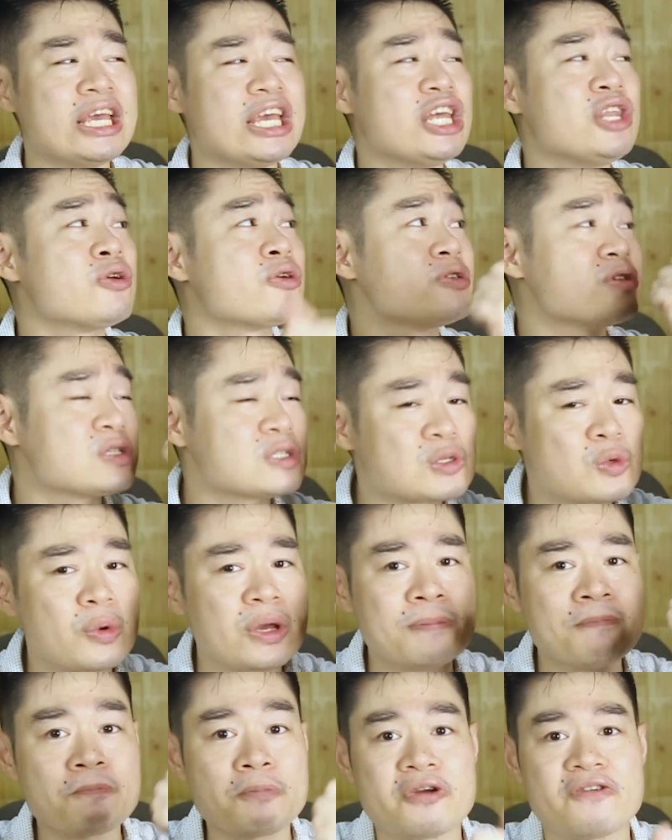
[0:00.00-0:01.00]
in her
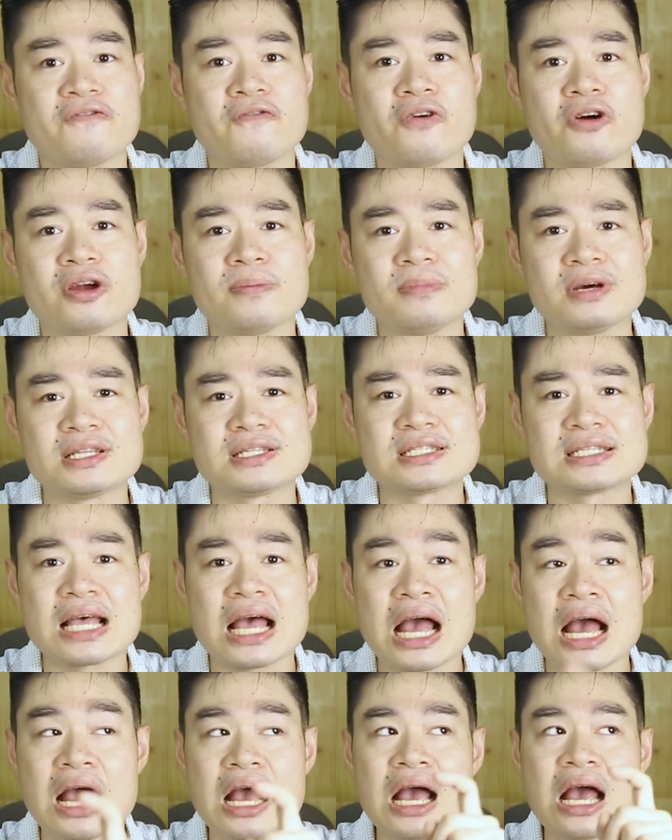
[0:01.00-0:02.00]
swim performance.
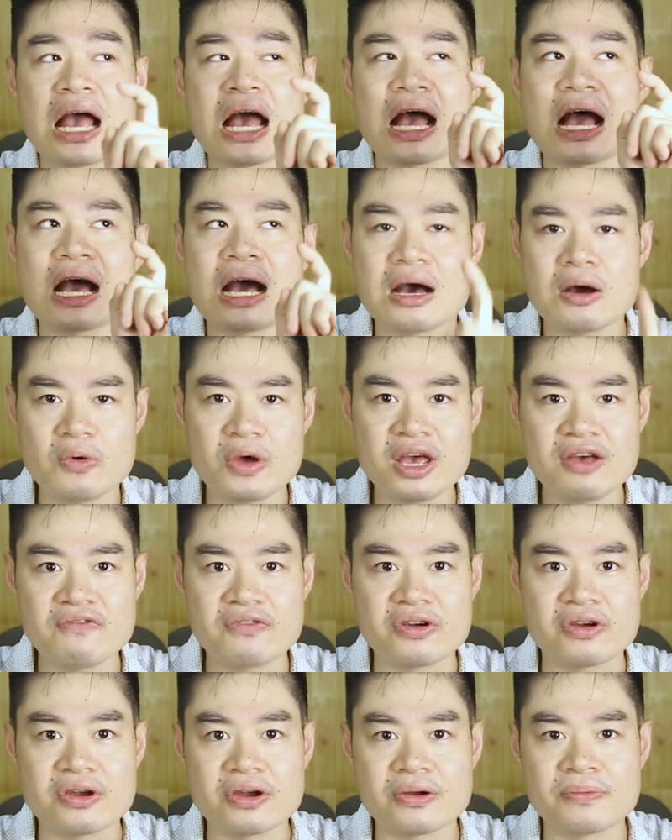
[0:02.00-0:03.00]

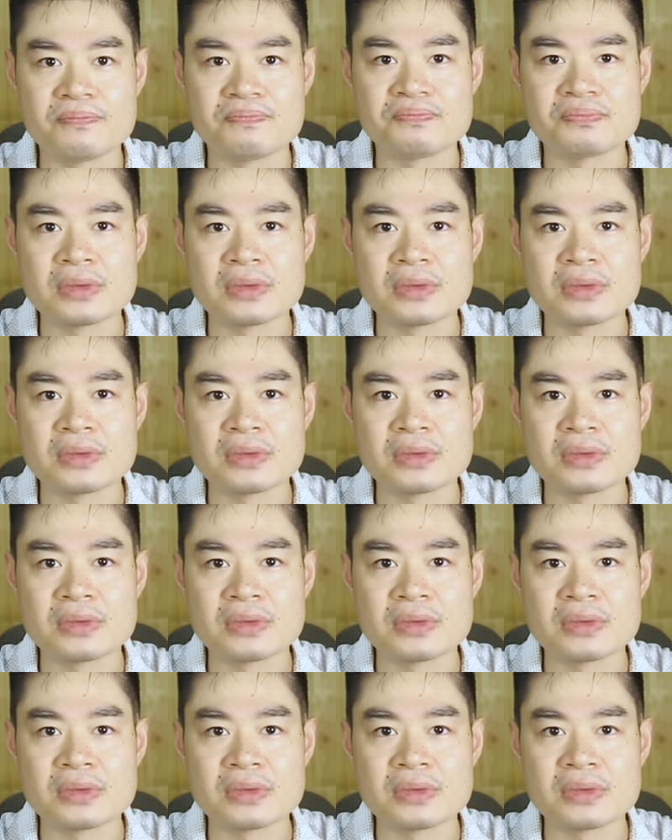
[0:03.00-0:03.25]
However,